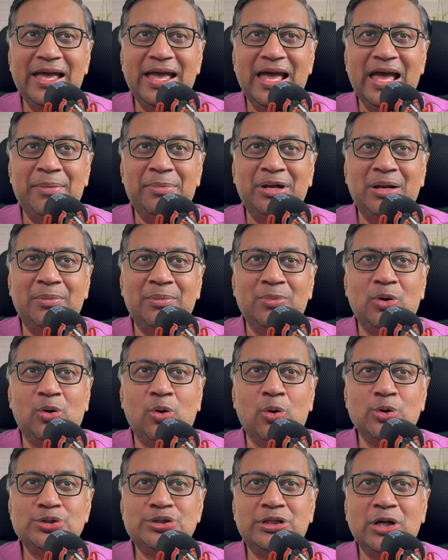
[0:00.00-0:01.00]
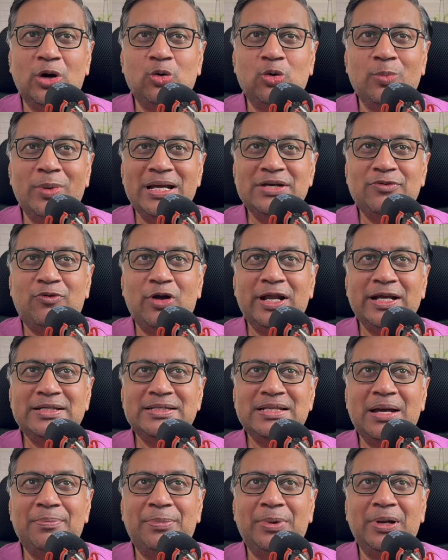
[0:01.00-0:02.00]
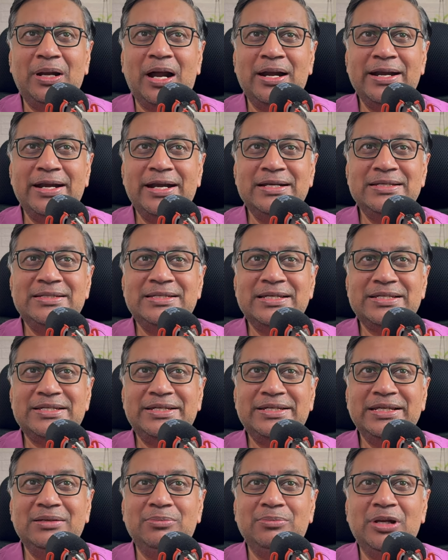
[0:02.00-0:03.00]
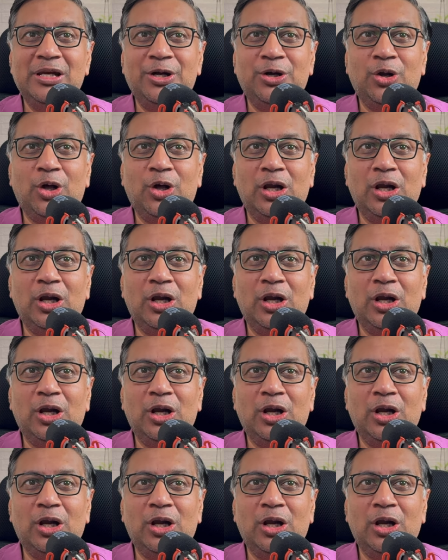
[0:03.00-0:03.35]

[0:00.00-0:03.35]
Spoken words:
M&M goes down by, for example, $116 million